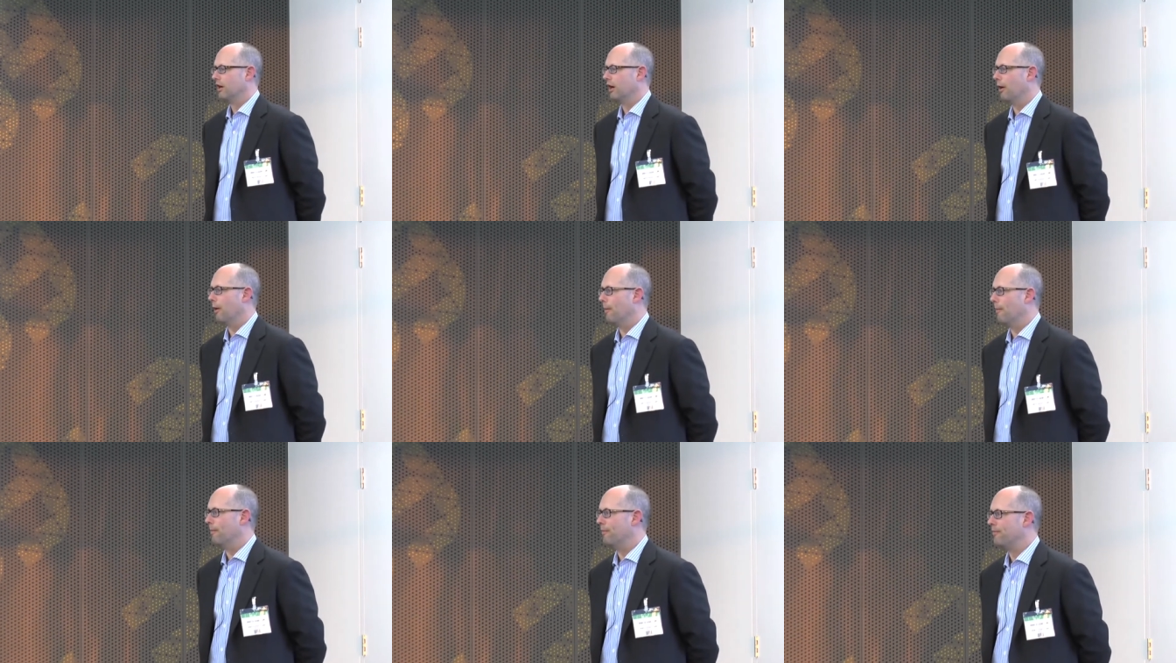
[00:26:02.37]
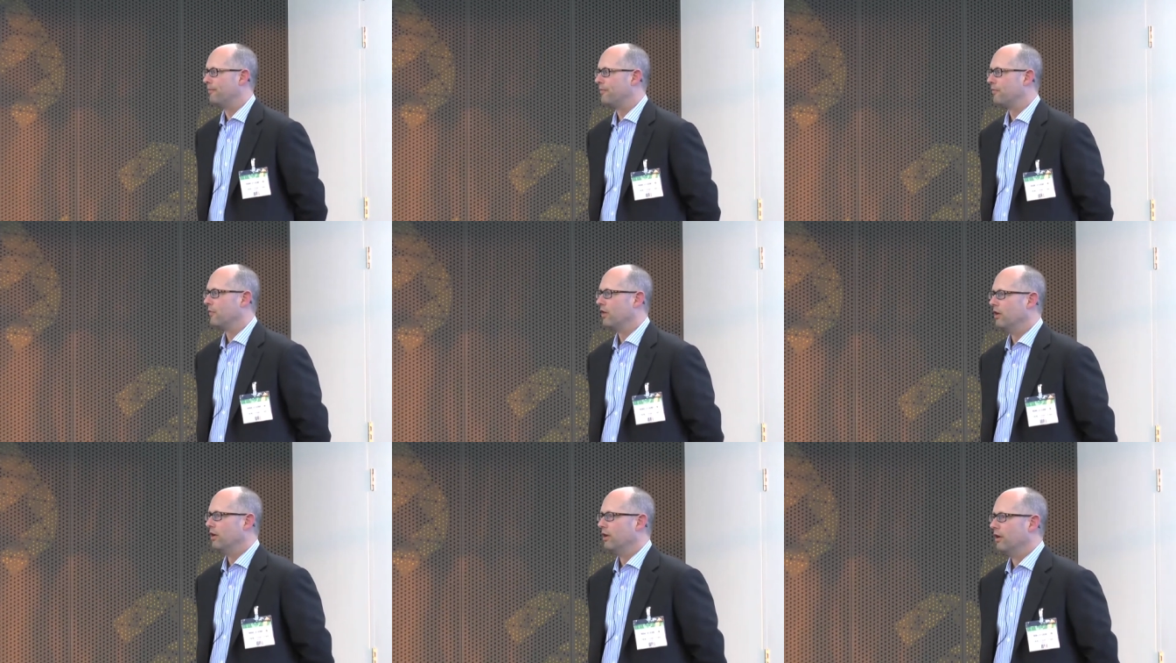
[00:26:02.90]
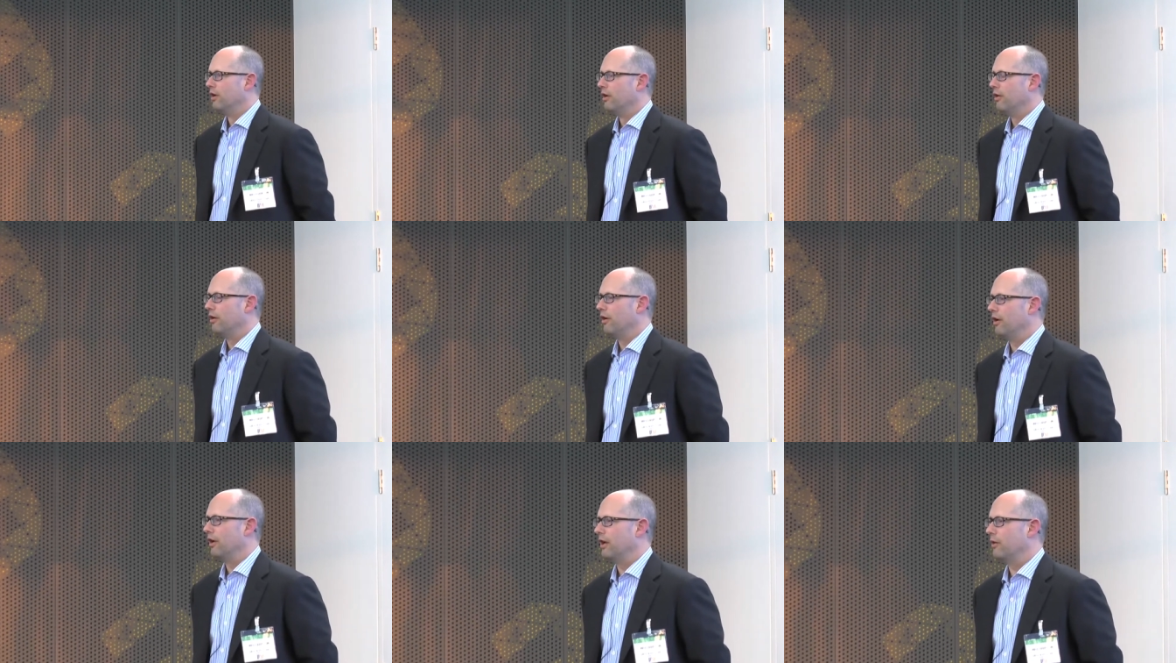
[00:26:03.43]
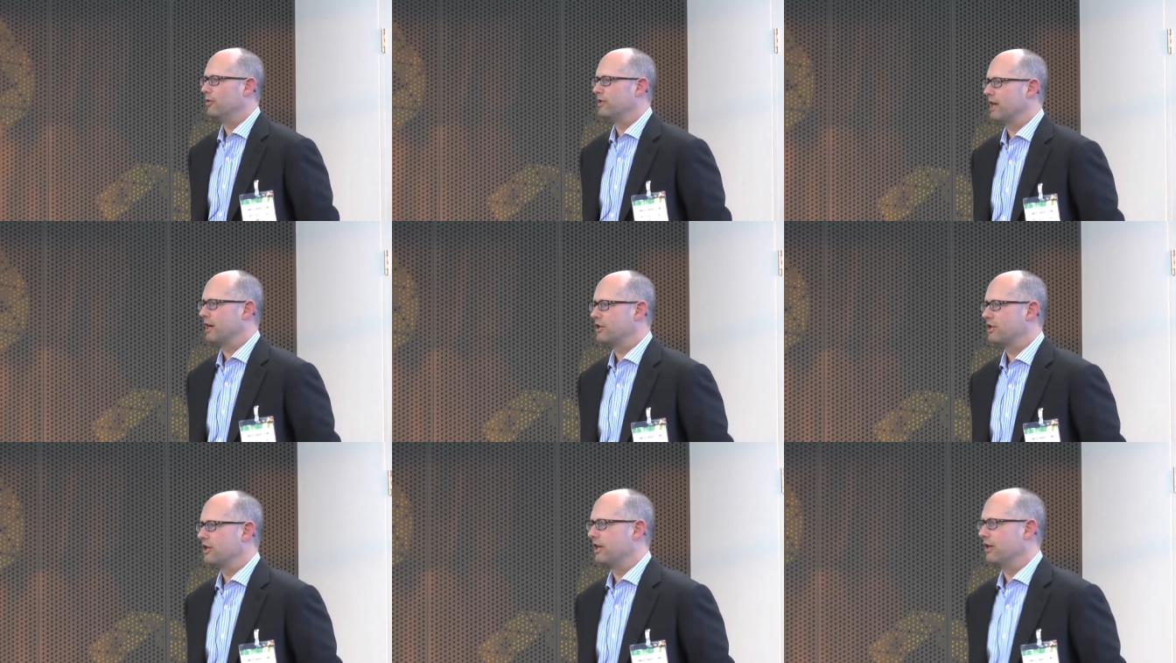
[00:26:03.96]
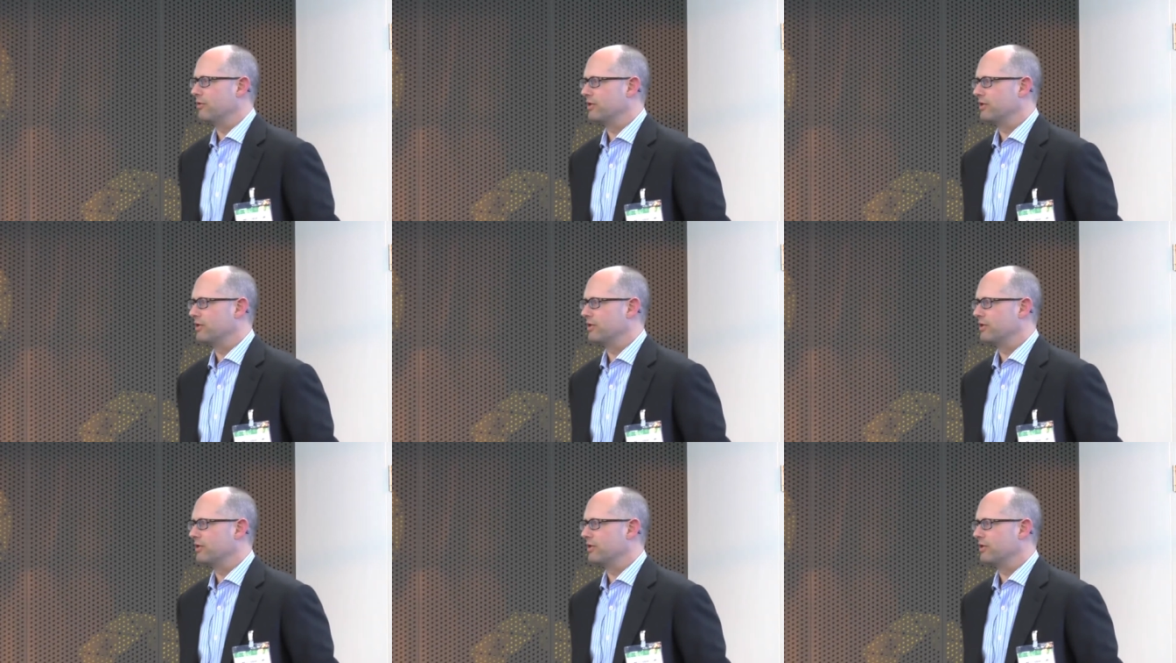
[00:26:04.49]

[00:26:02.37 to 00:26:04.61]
Um, it was actually,